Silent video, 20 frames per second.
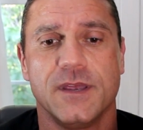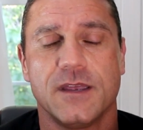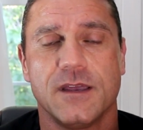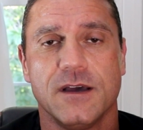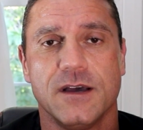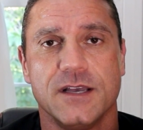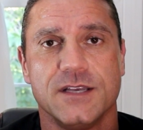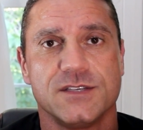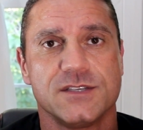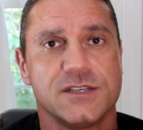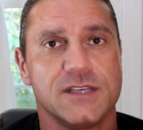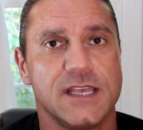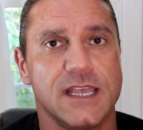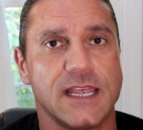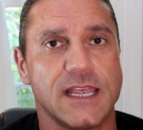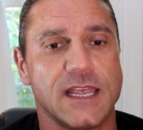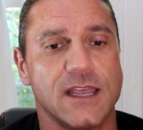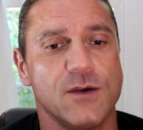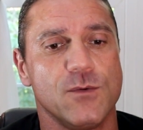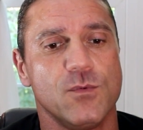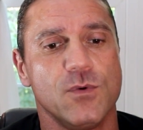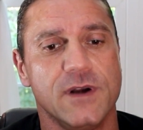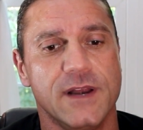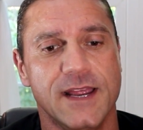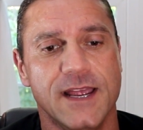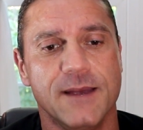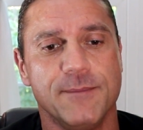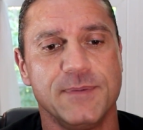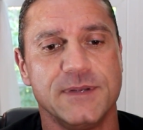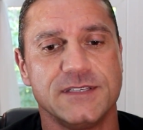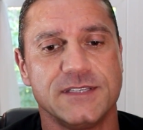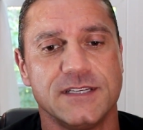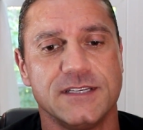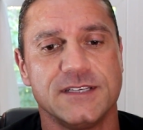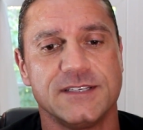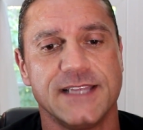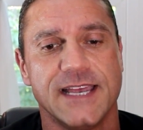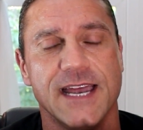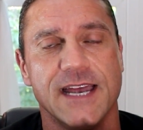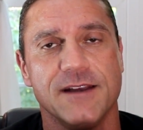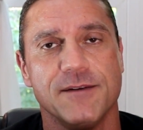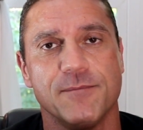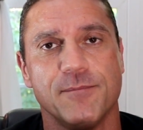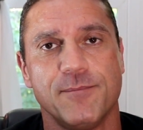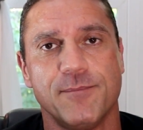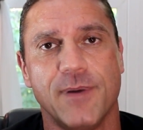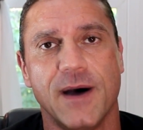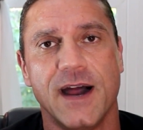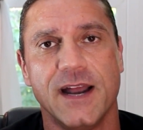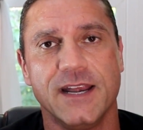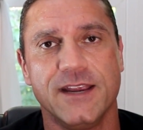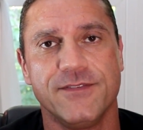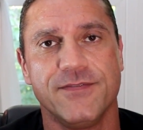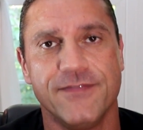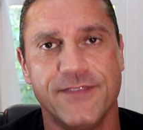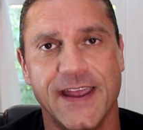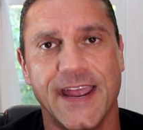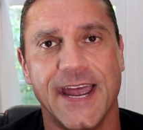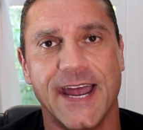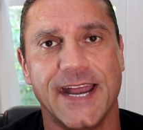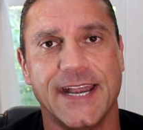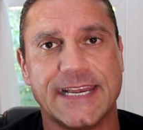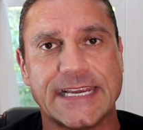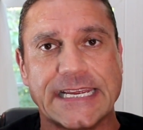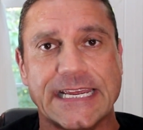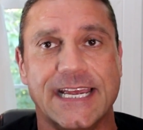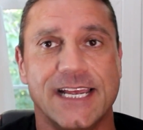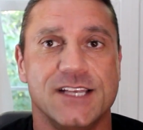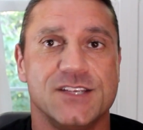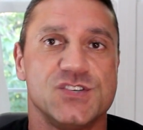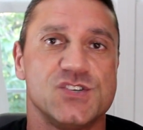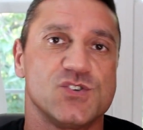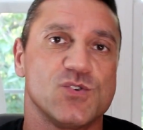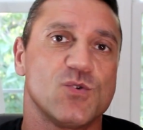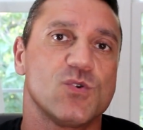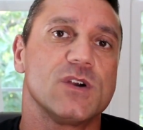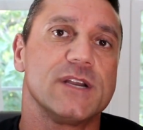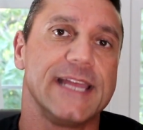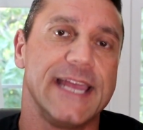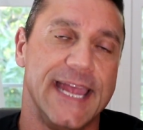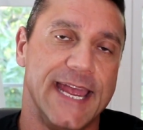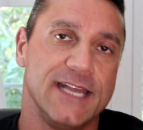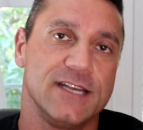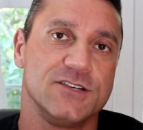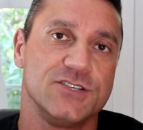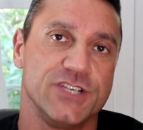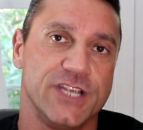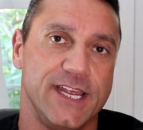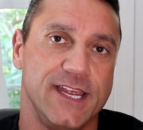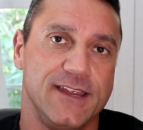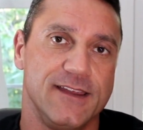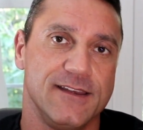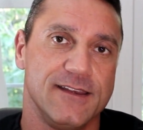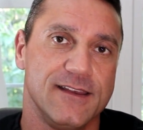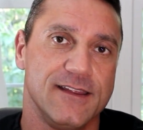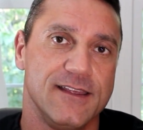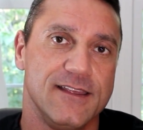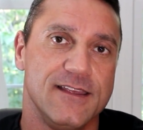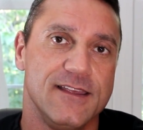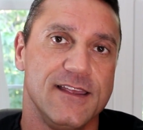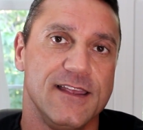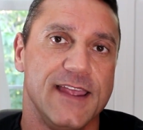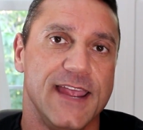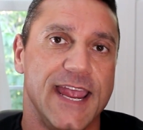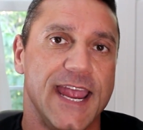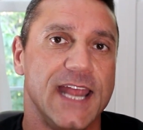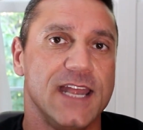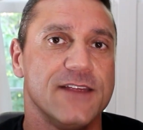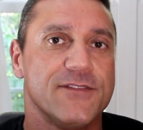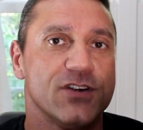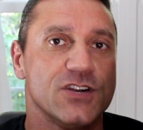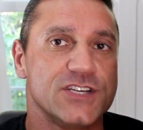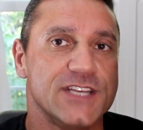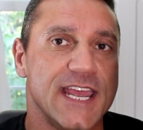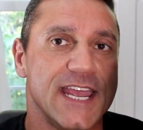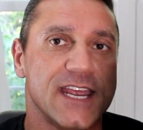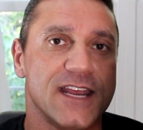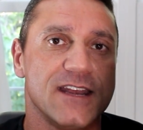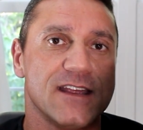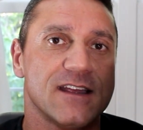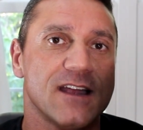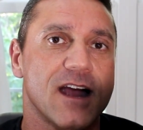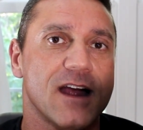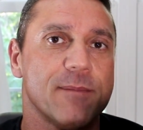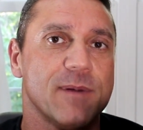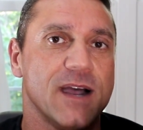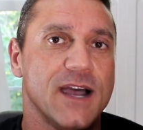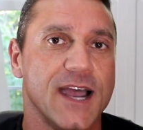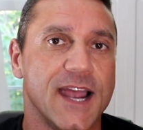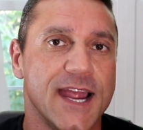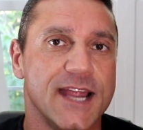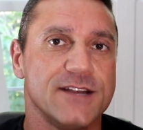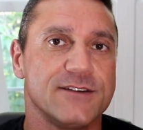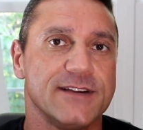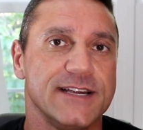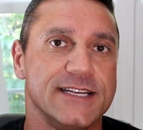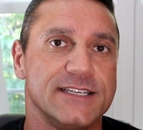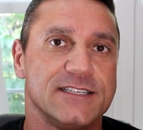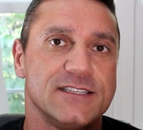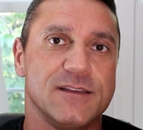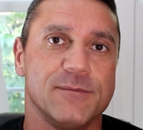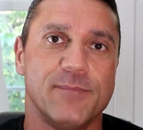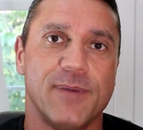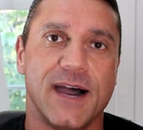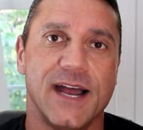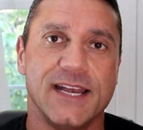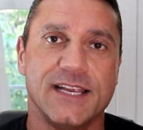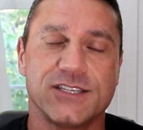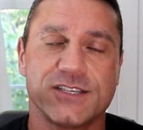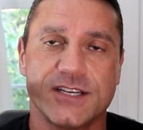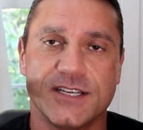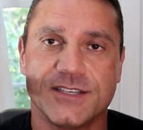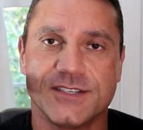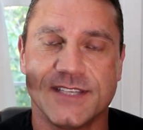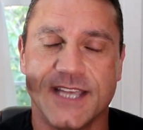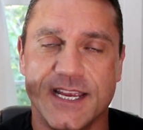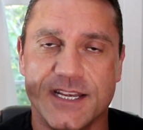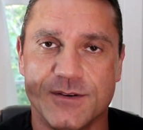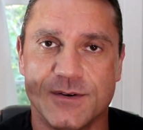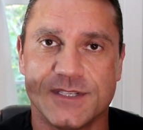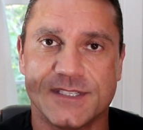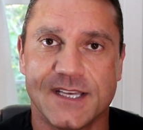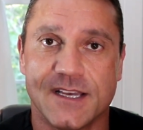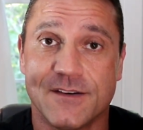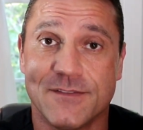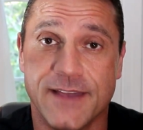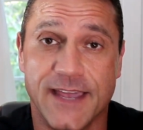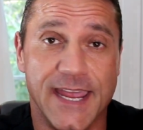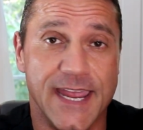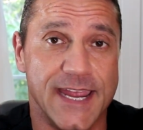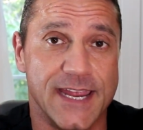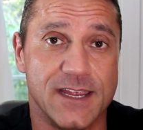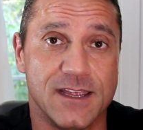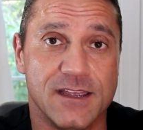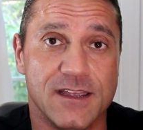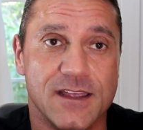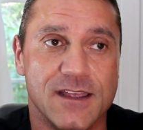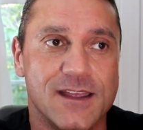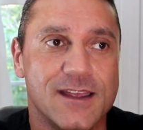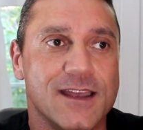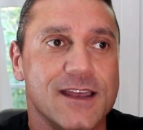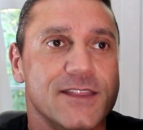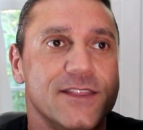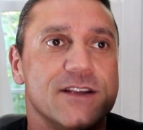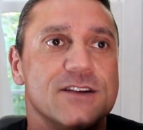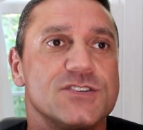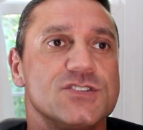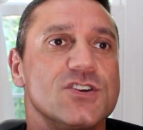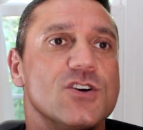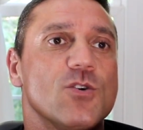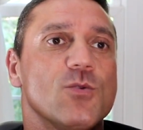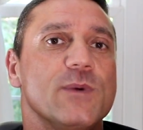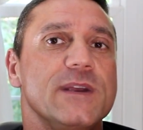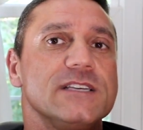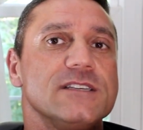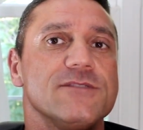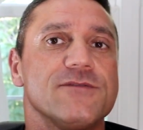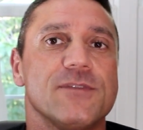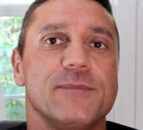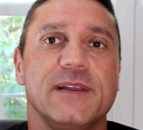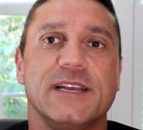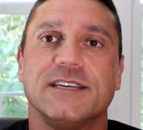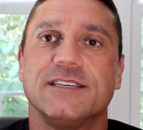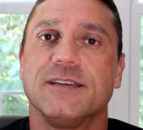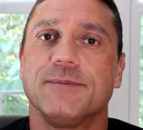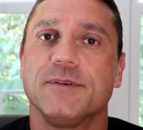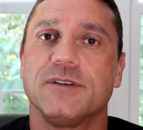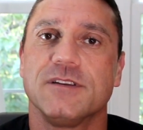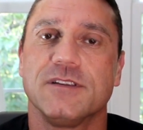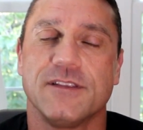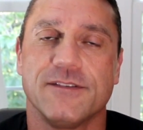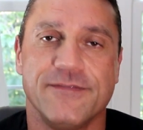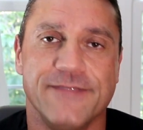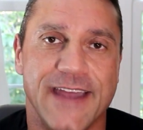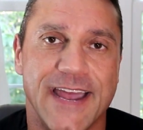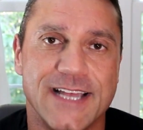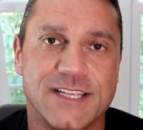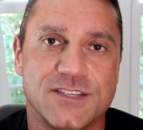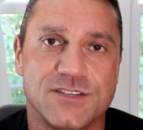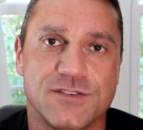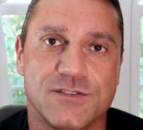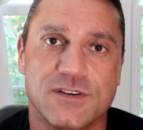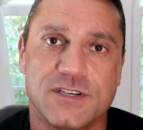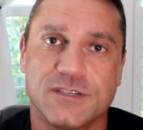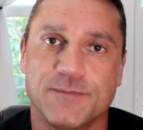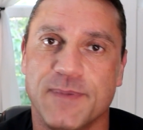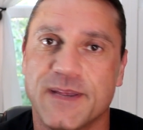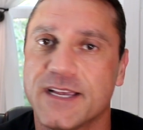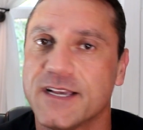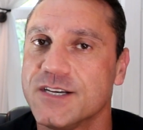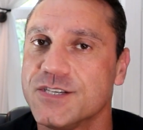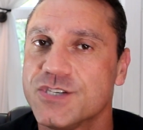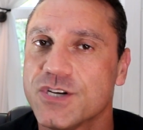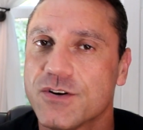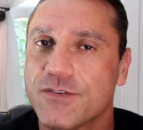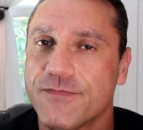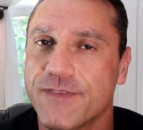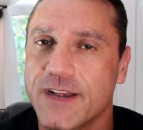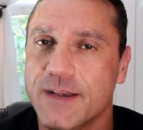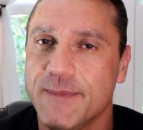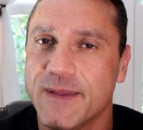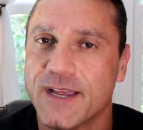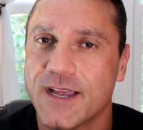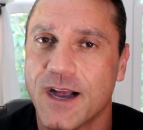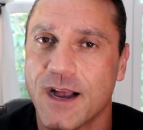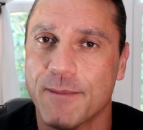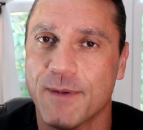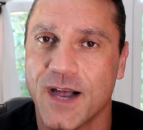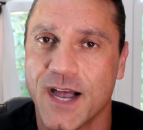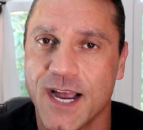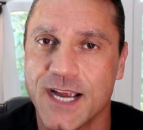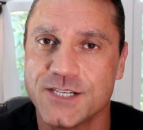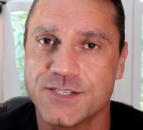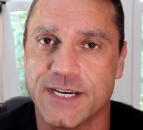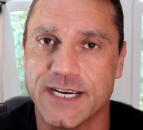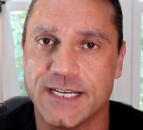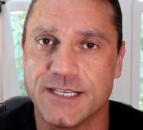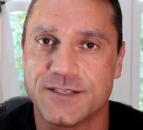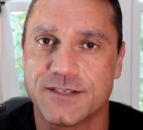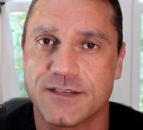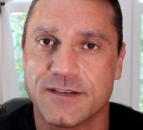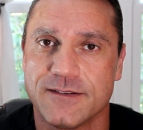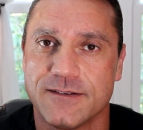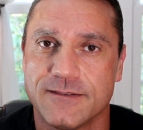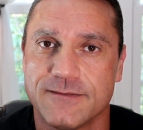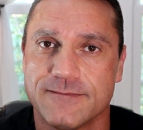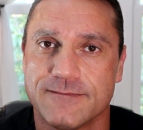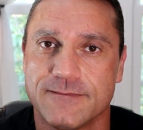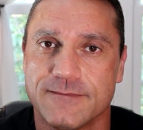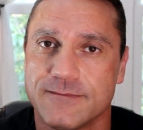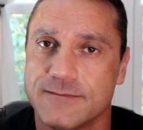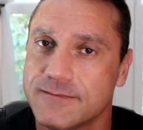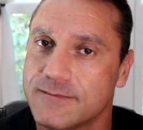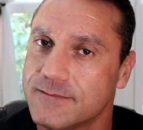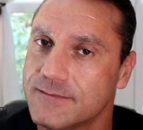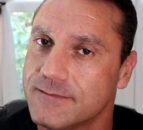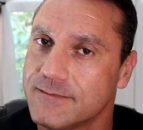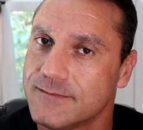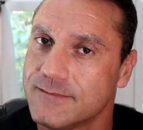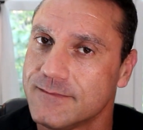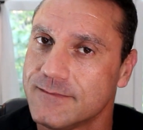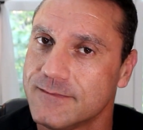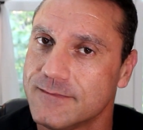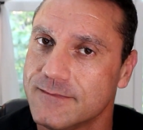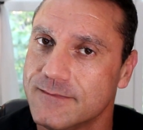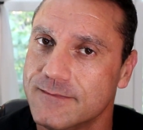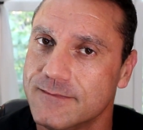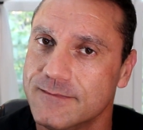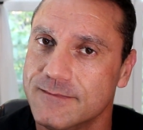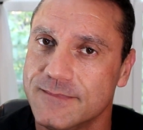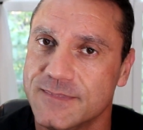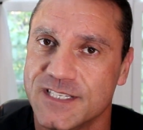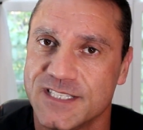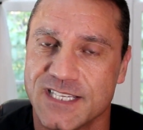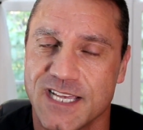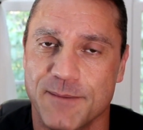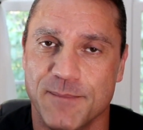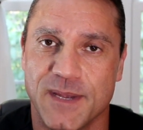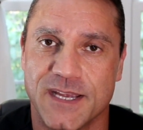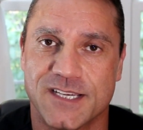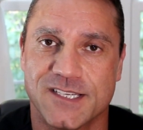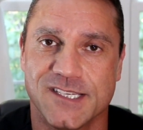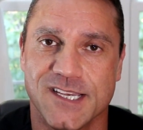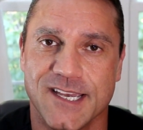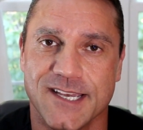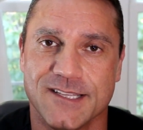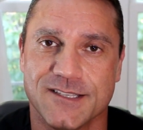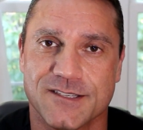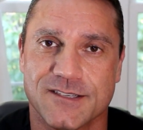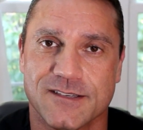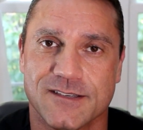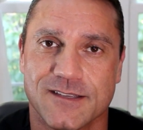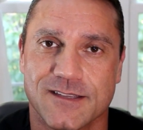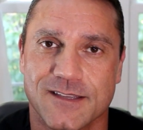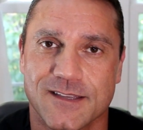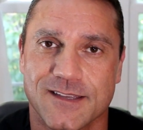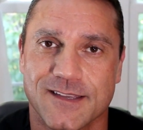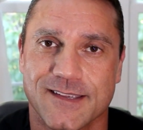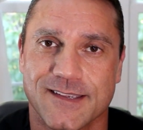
because what happens is that body fat is stored energy. And if you're taking in carbohydrates, the body is going to say to itself, hey, there's no reason for me to dip into the fat stores because you're feeding me carbohydrates. Does that make sense?